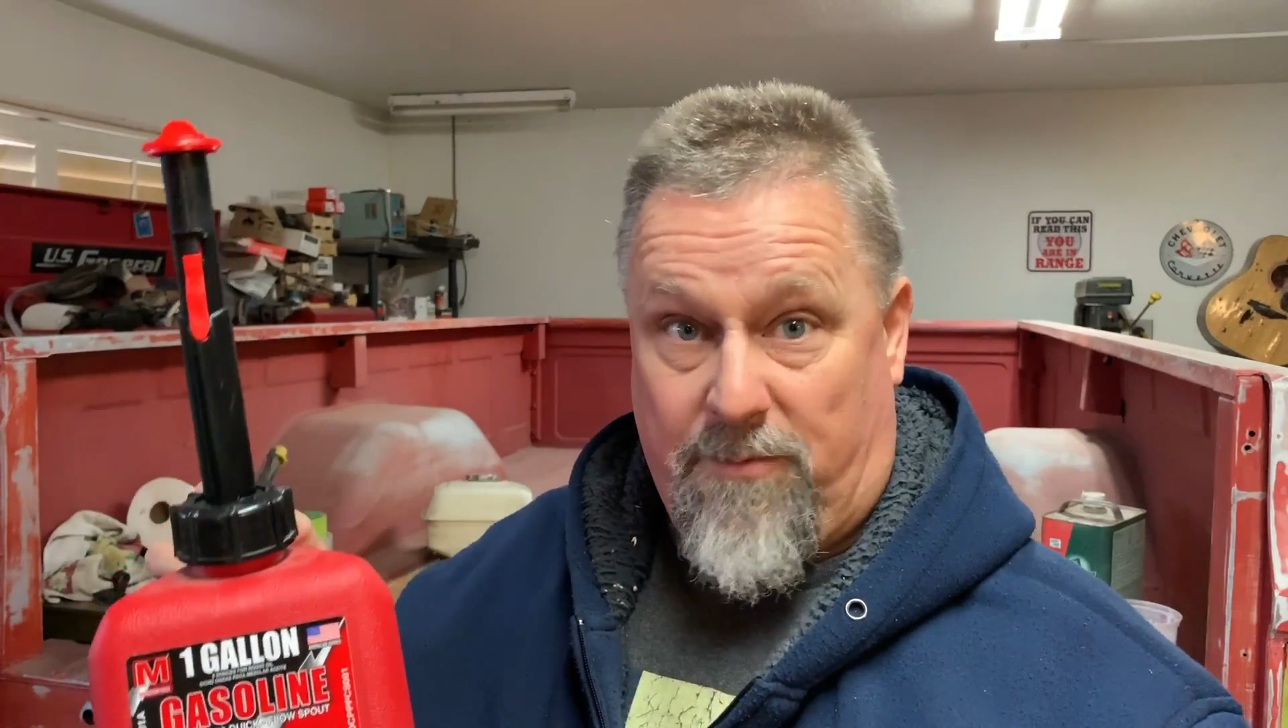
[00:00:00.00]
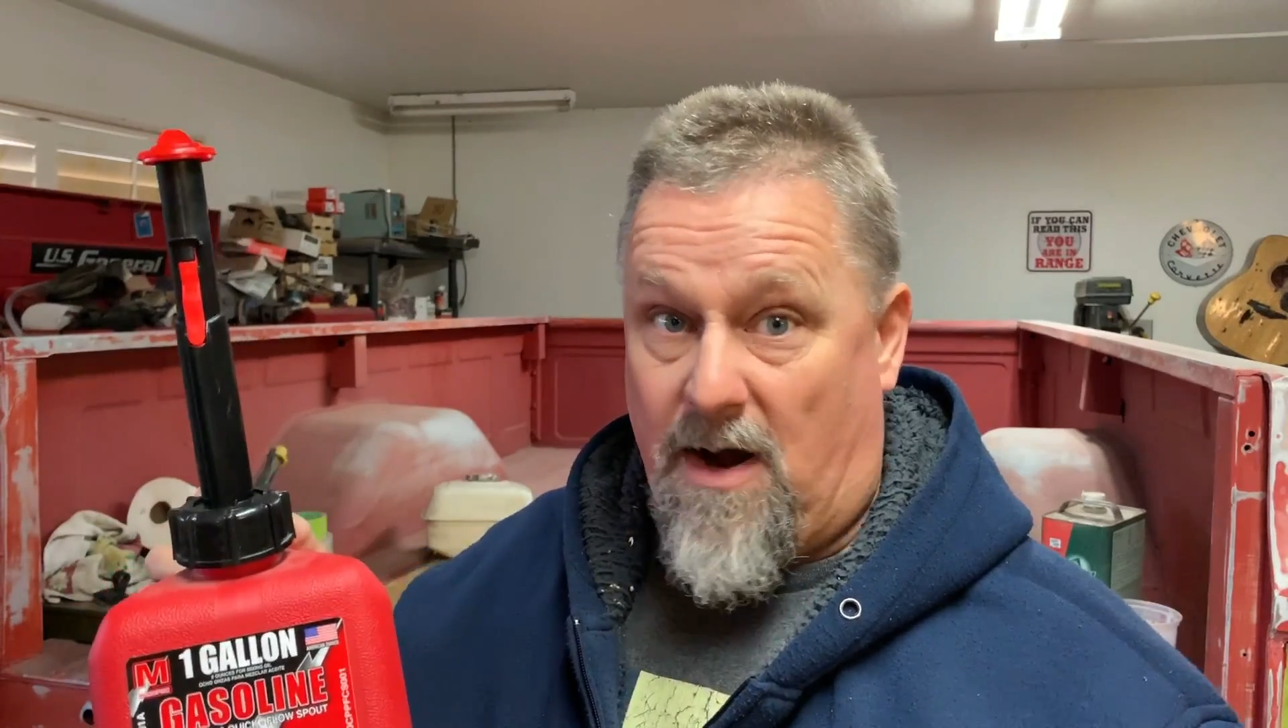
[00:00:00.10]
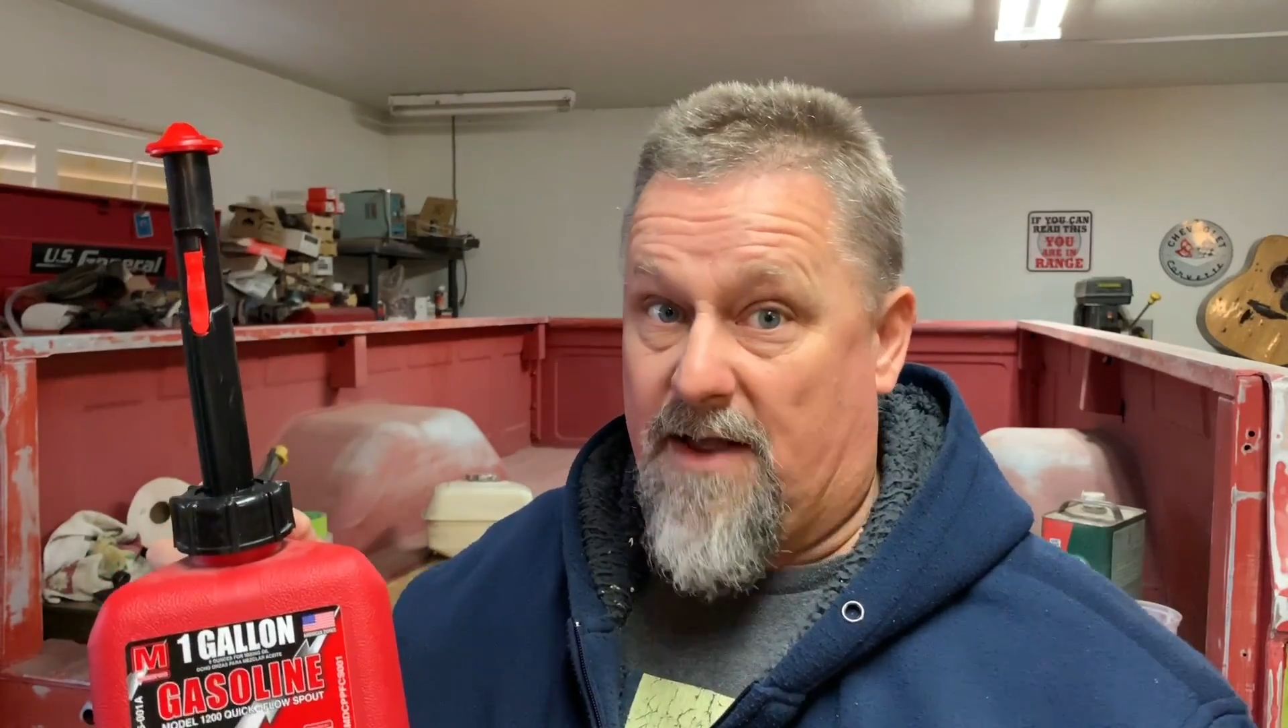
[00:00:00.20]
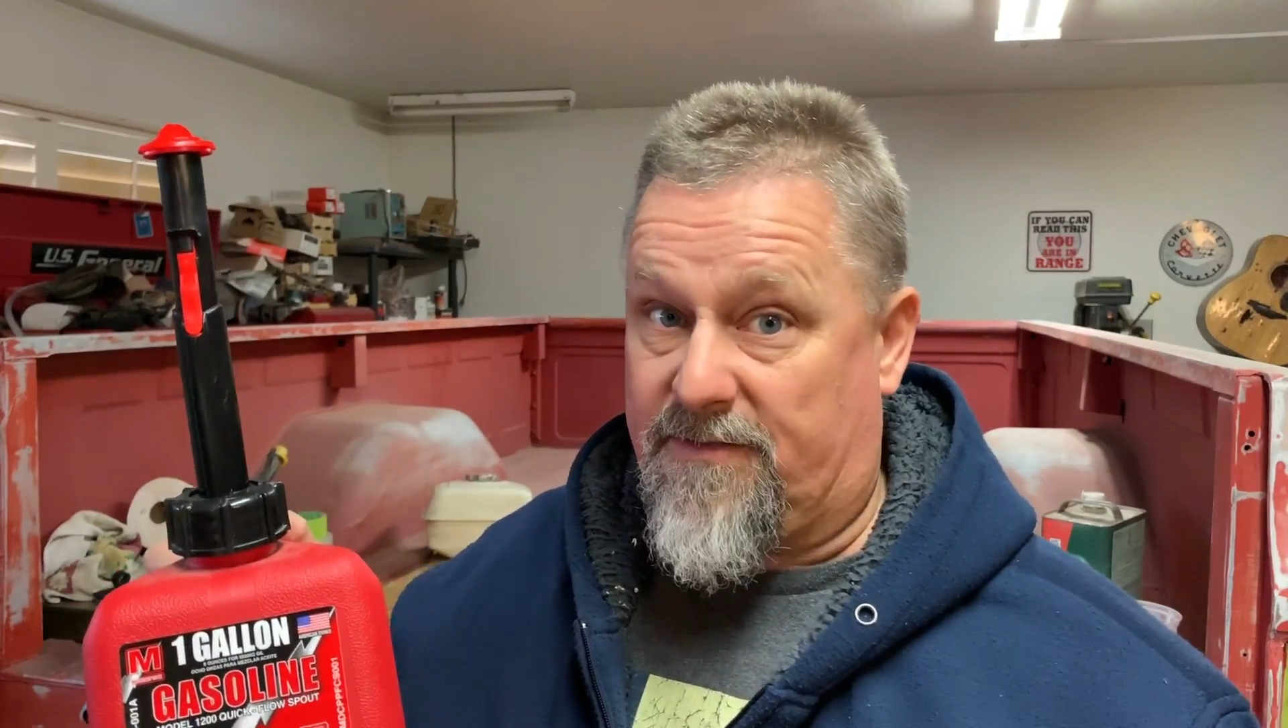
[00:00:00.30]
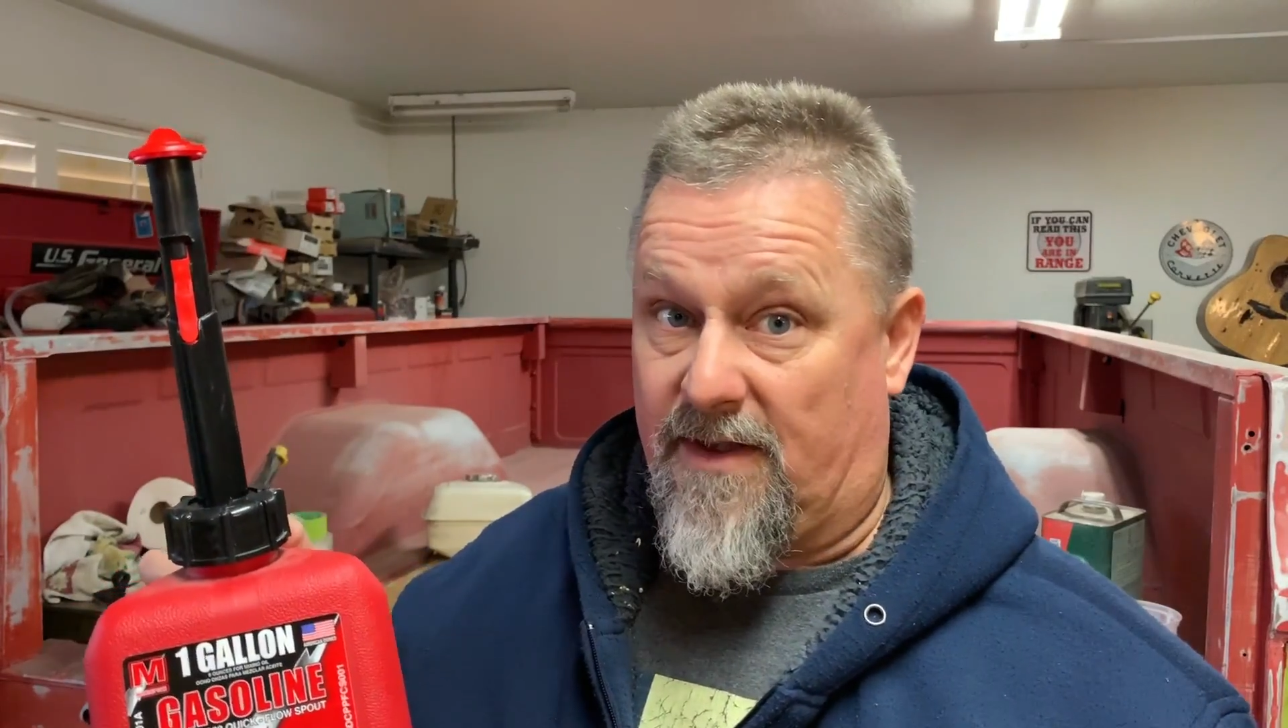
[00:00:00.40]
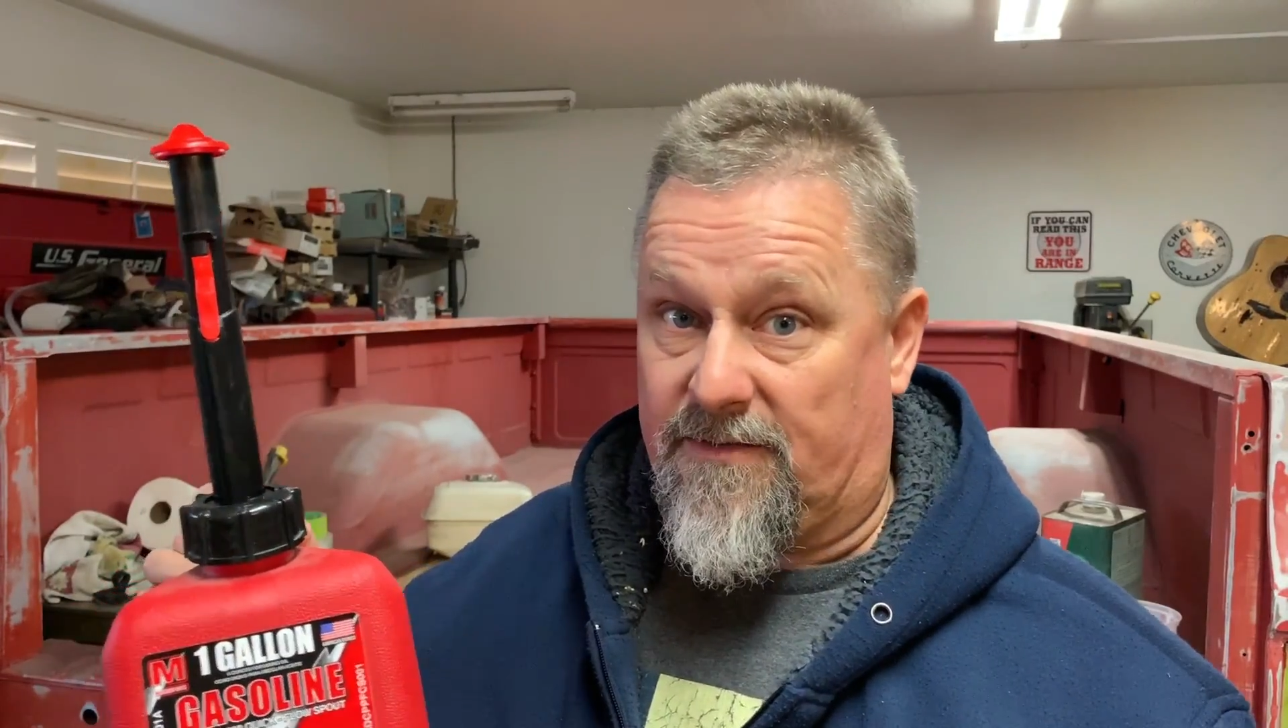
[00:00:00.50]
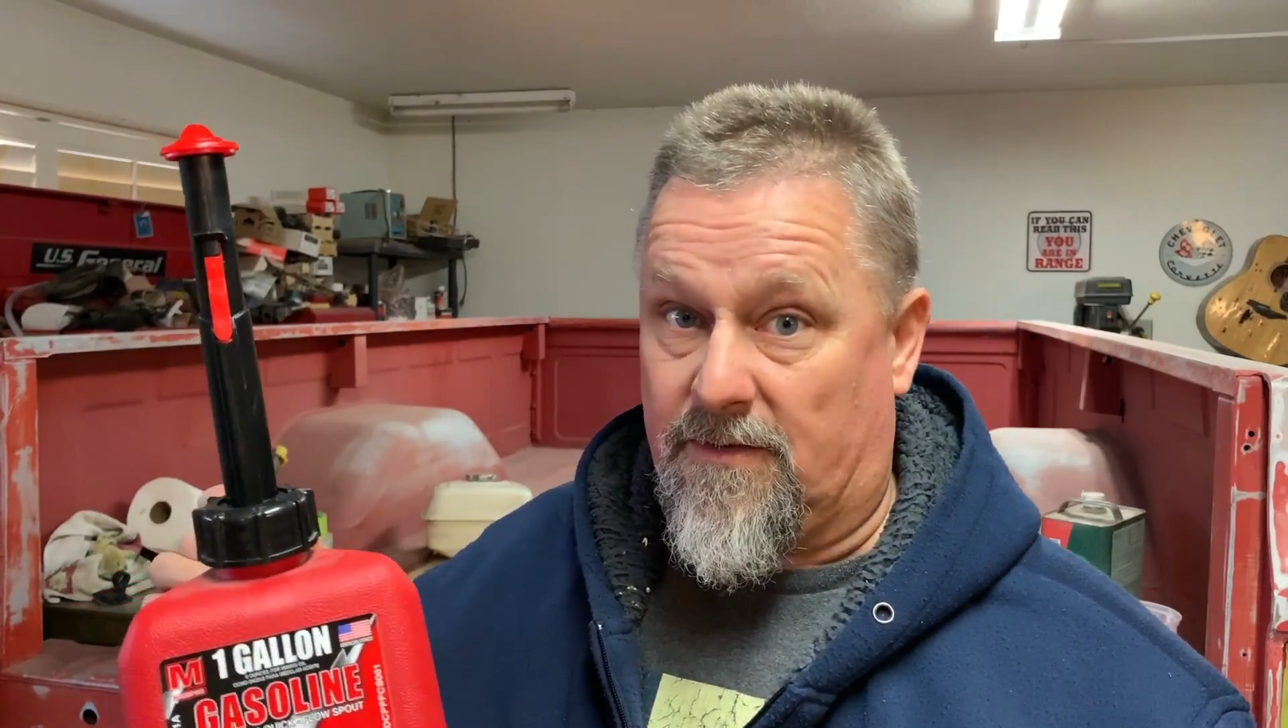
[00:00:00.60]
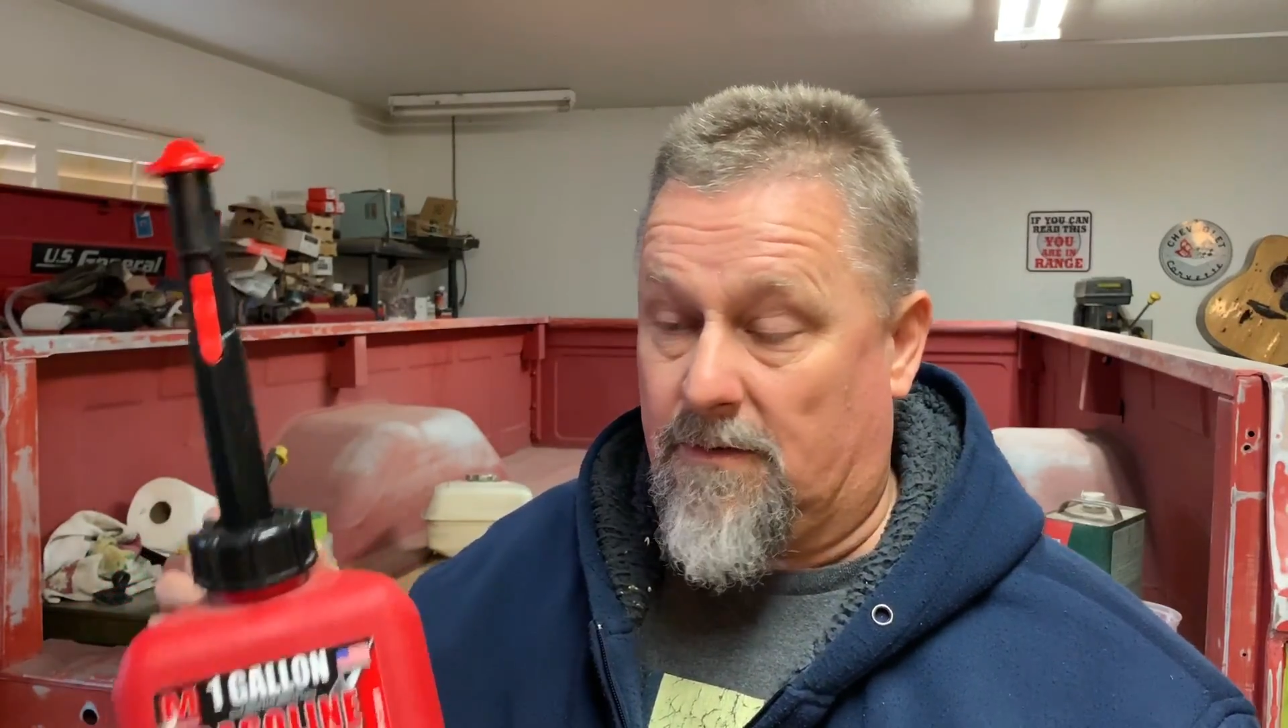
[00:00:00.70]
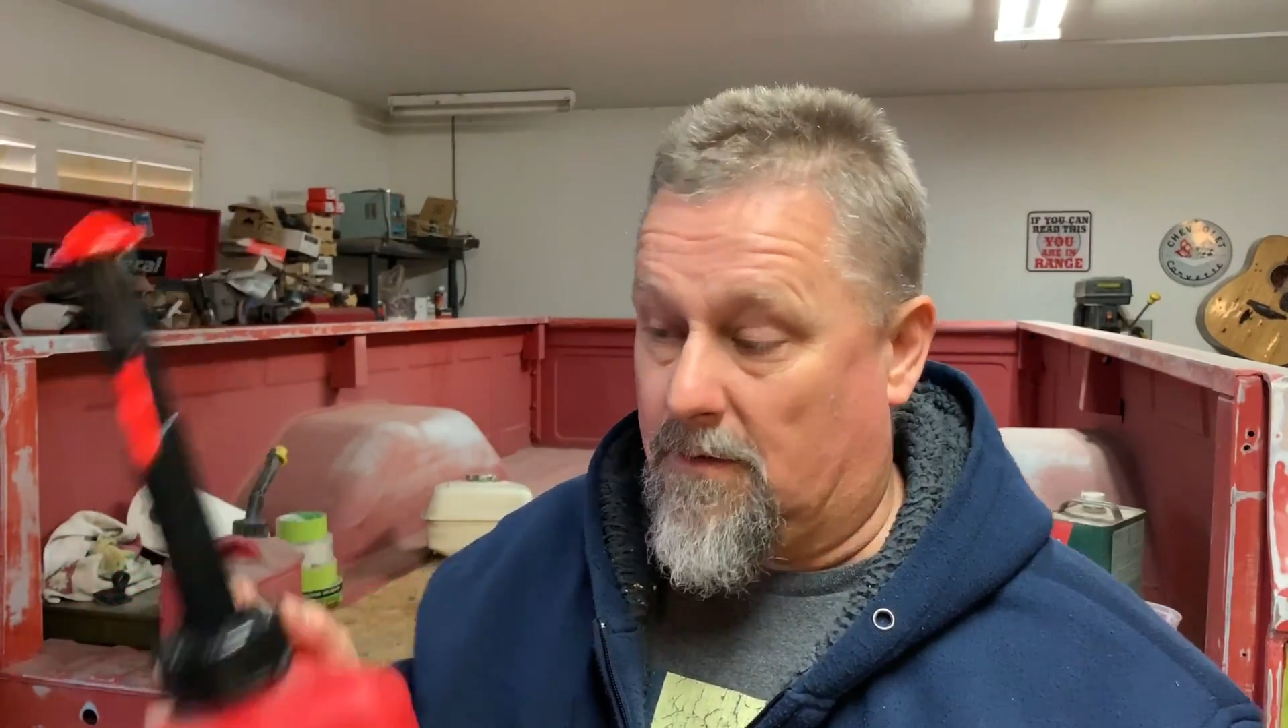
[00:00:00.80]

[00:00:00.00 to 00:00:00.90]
process.